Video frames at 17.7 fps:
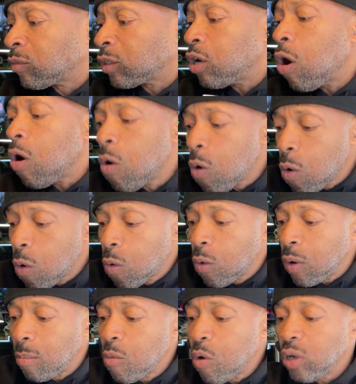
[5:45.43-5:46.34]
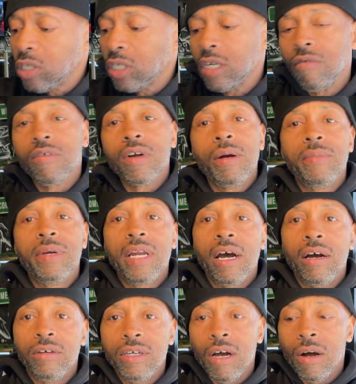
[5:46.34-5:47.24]
Oh, and more stuff coming
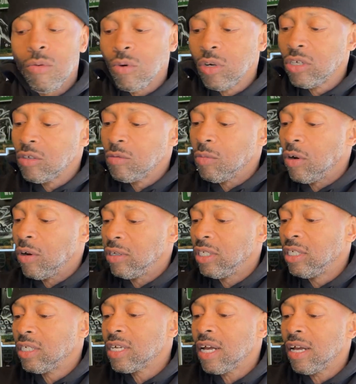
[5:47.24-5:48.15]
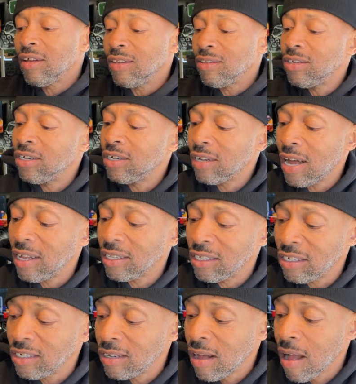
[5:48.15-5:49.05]
out, y'all. Where is more? These not, look, got
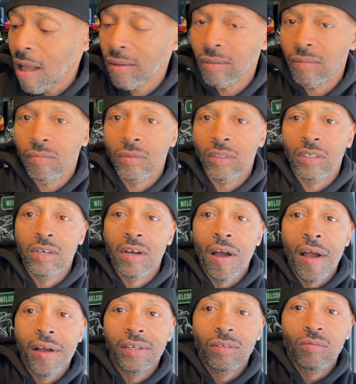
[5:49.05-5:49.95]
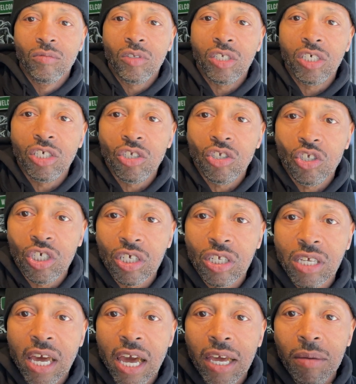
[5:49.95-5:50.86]
the. This just
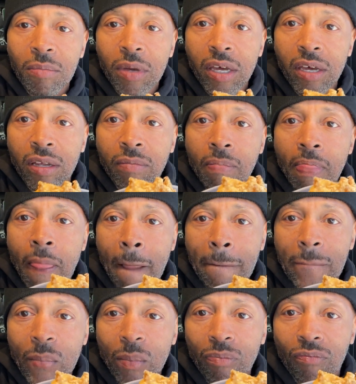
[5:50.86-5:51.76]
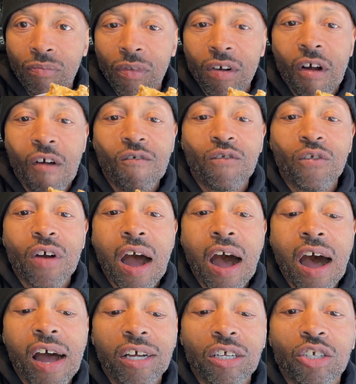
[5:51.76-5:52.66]
came in.
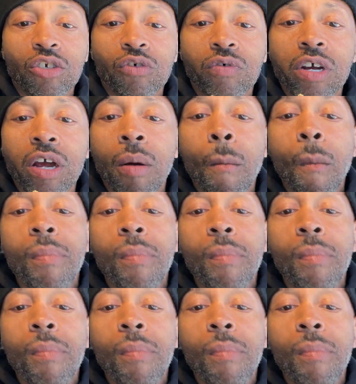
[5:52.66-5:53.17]
Fried shrimp.